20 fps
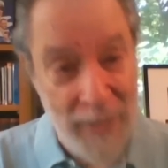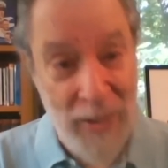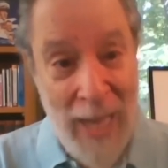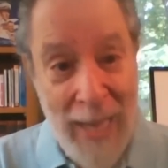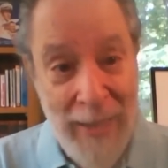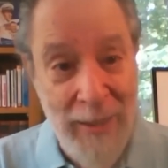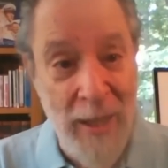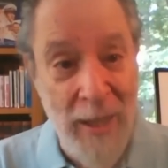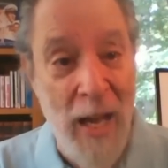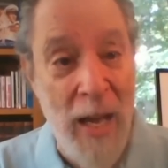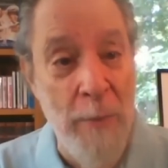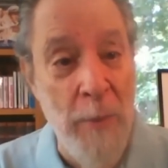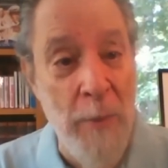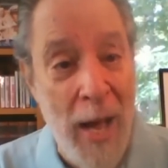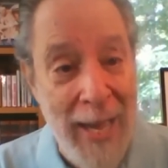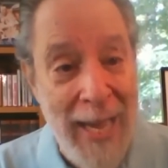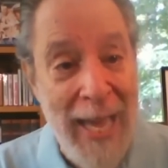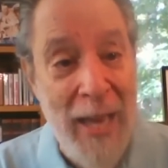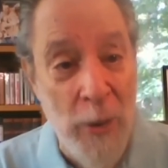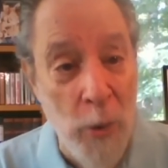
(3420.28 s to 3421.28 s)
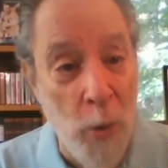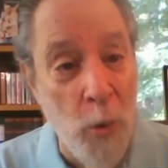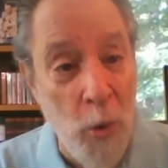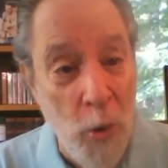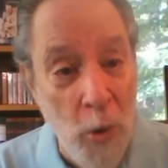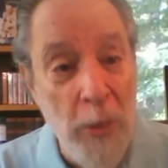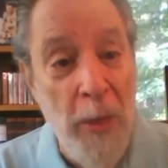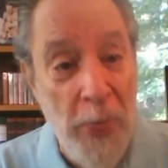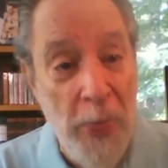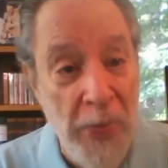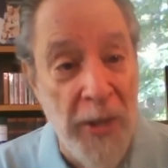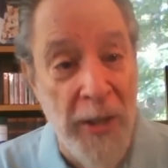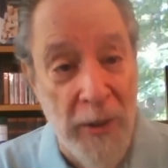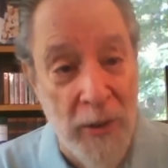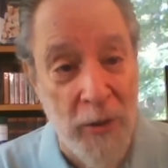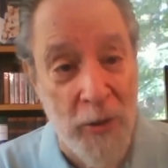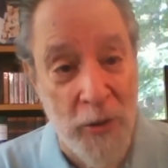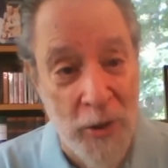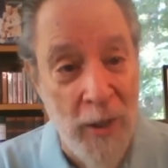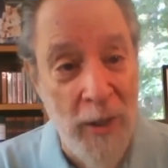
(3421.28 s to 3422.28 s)
that time, I had all the
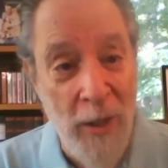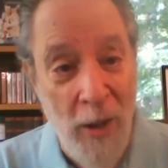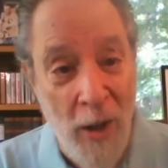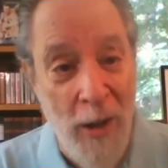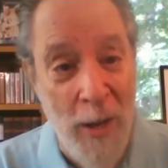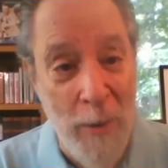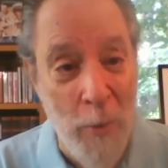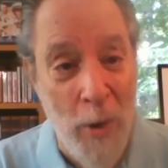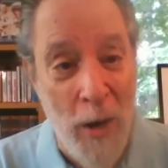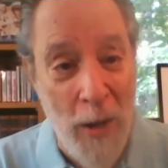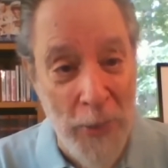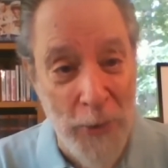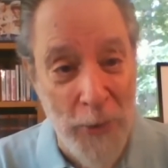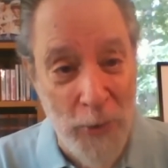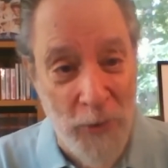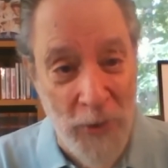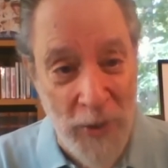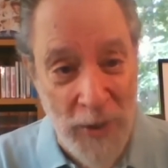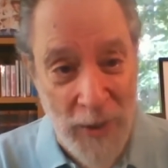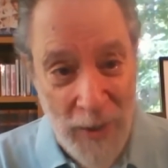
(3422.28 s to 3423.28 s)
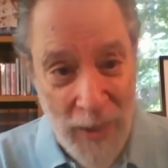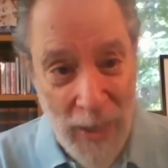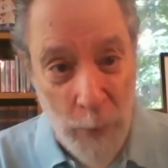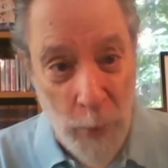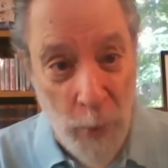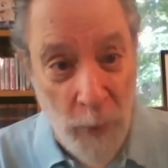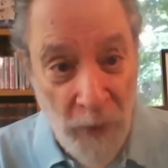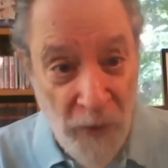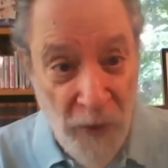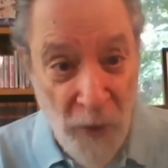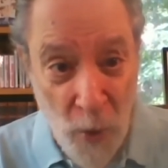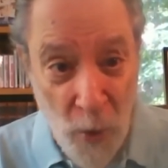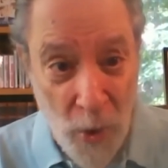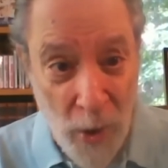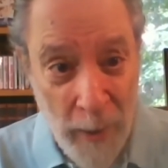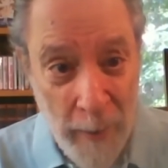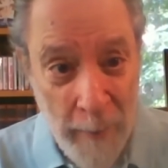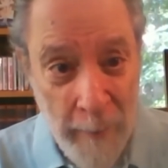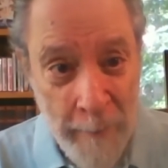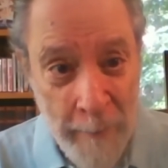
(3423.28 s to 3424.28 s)
theaters on Martha's Vineyard. There were 4,
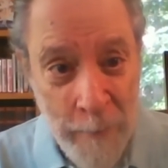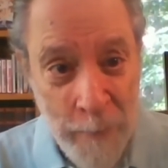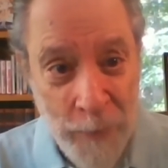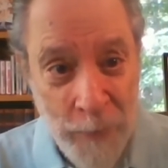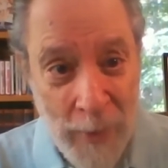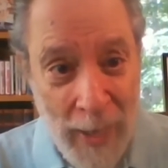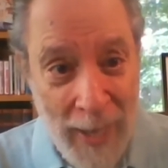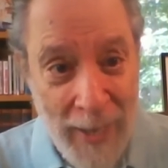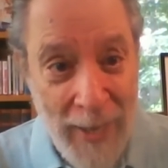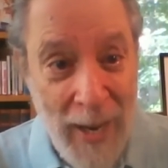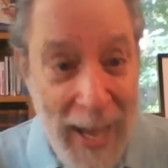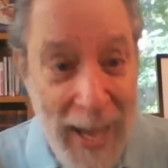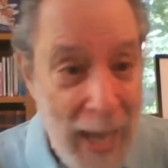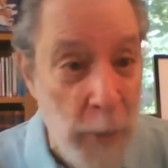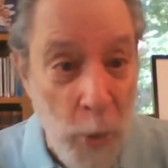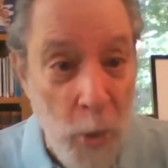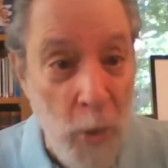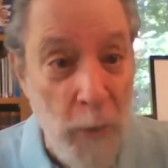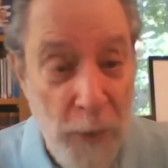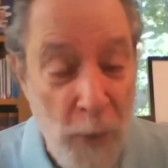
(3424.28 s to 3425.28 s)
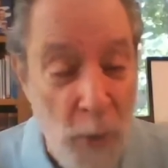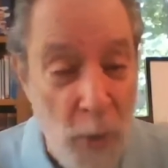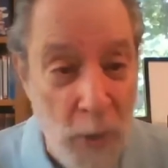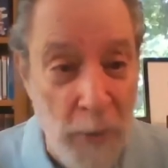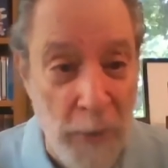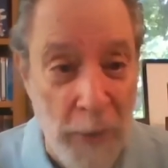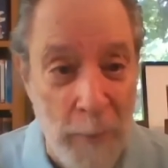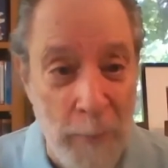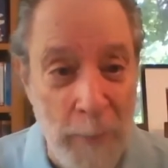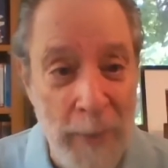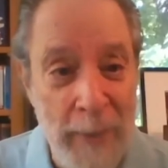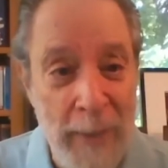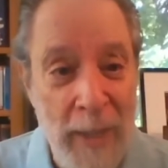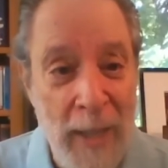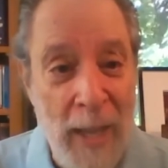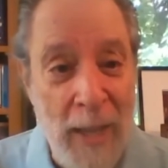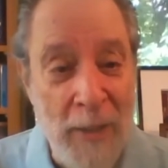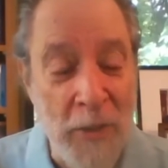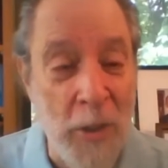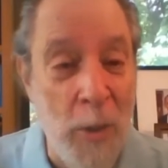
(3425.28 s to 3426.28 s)
and I had all 4 of them.
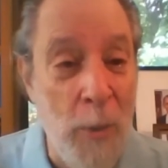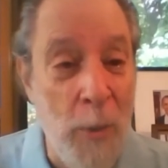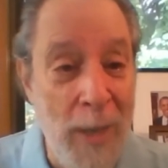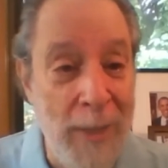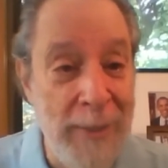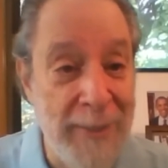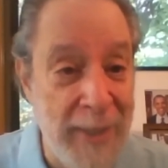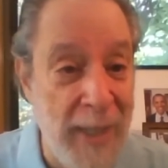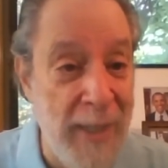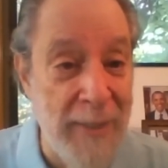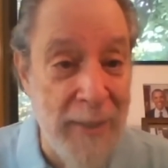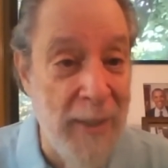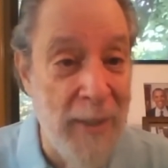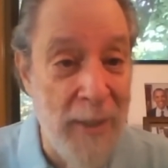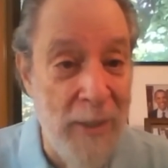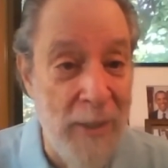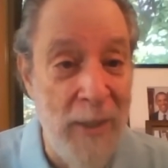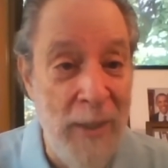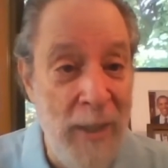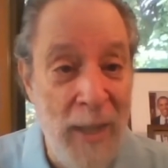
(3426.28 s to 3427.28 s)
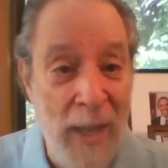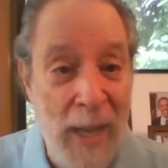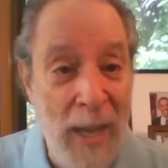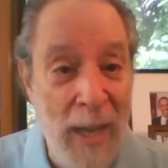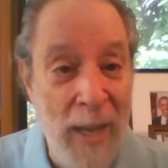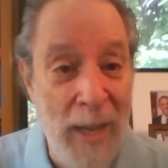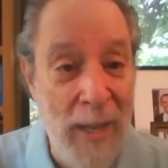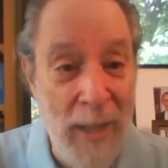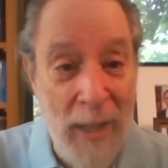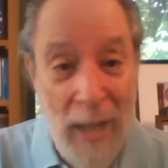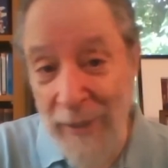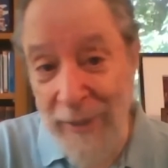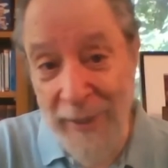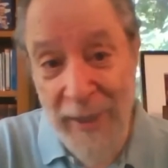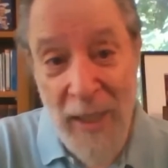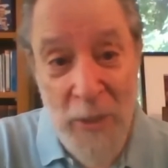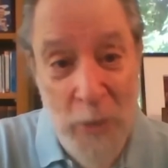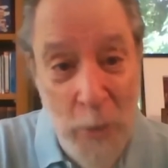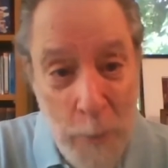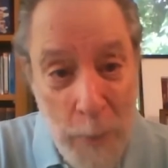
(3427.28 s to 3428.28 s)
So I said to her, I'll
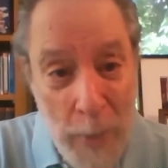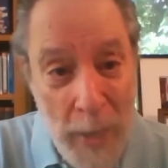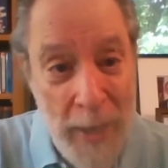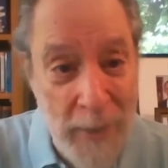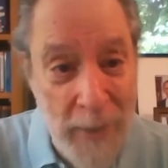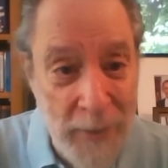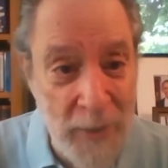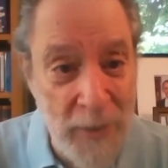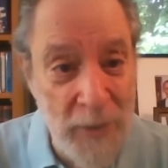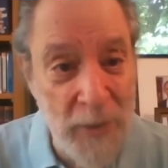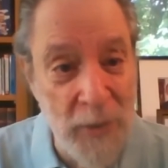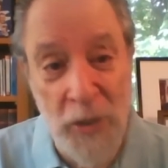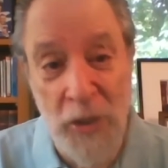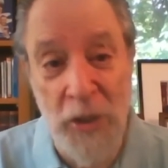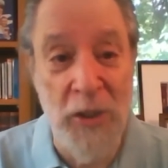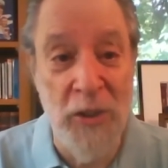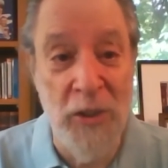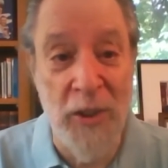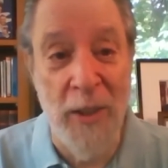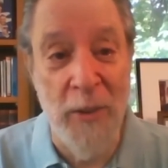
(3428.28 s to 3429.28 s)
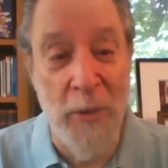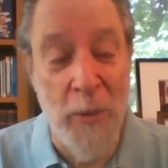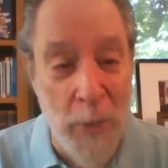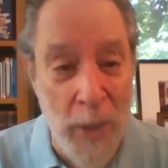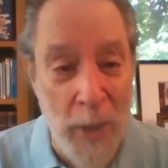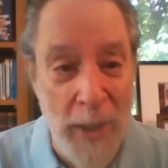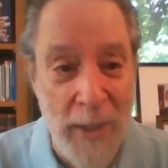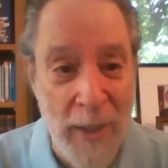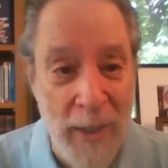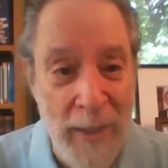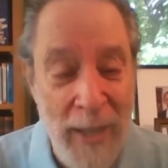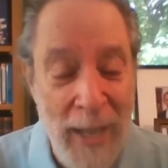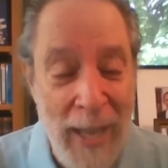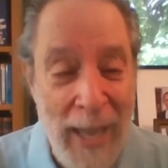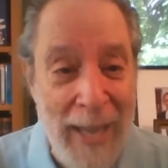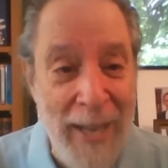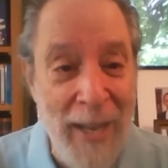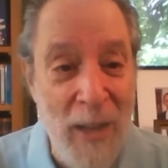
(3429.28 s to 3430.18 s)
send you passes. And she said, great. And